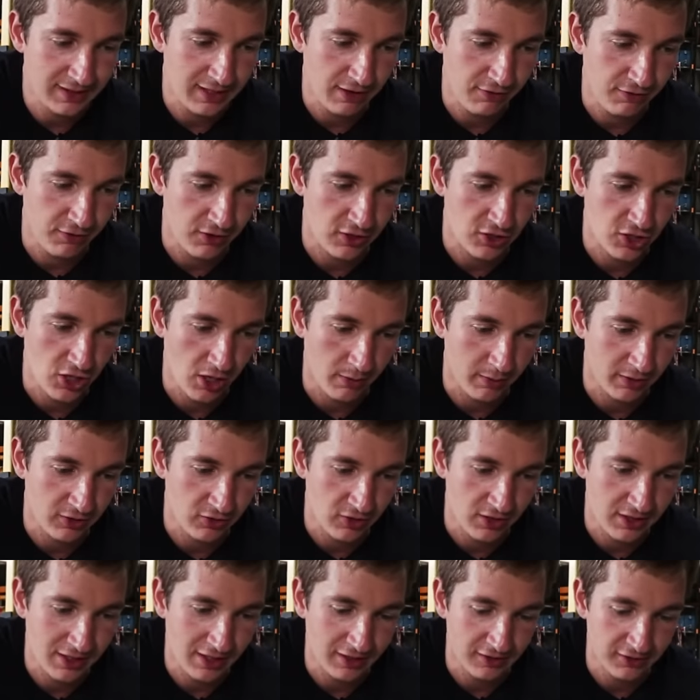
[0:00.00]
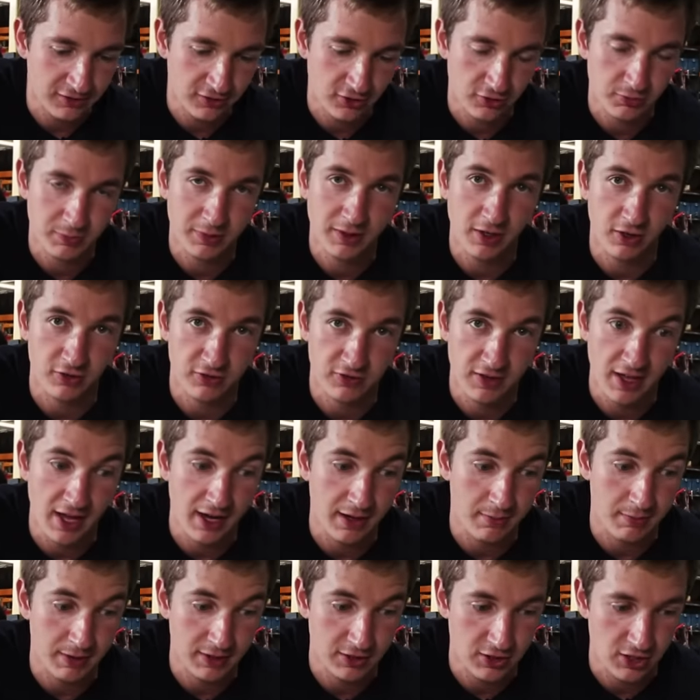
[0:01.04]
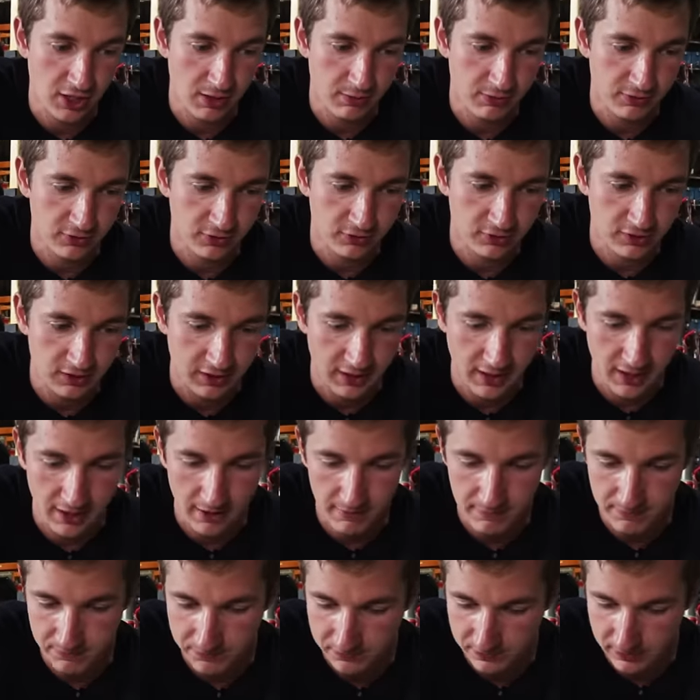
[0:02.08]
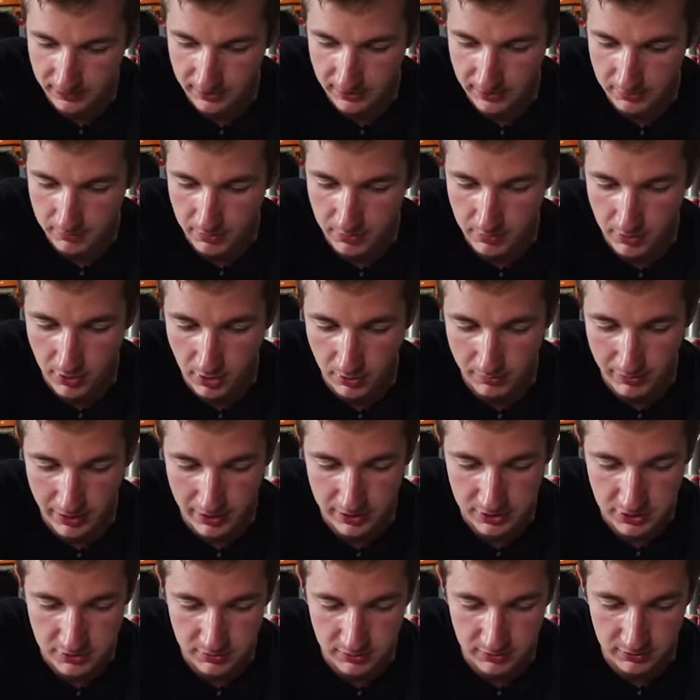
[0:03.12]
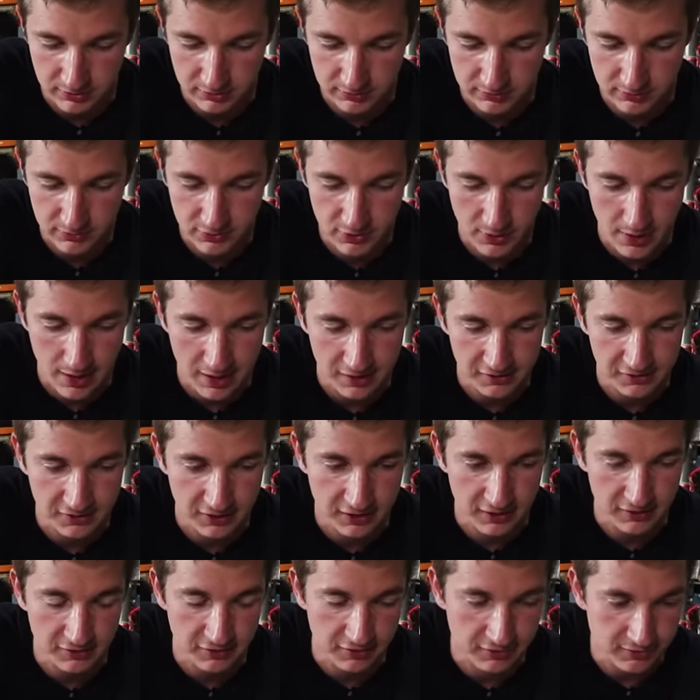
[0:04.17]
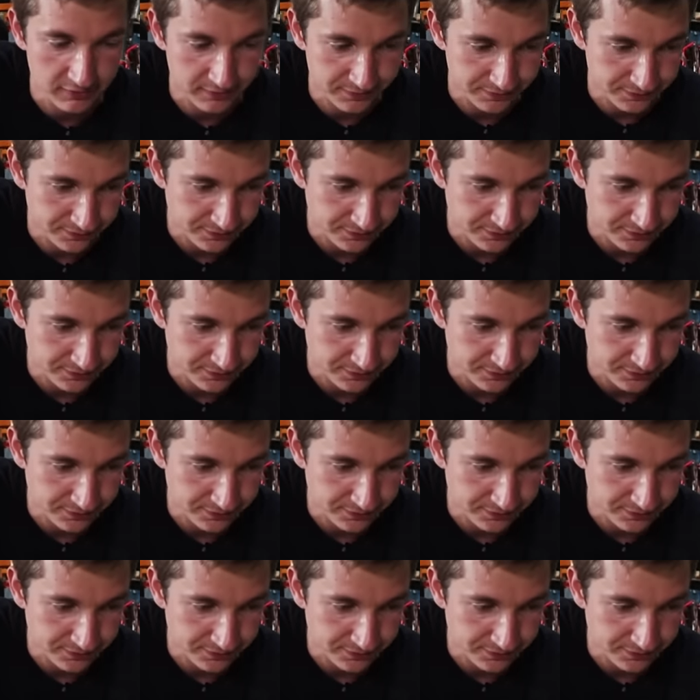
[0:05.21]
different geometry disc just because they're a bit cheaper for us to get, a bit more manageable throughout season.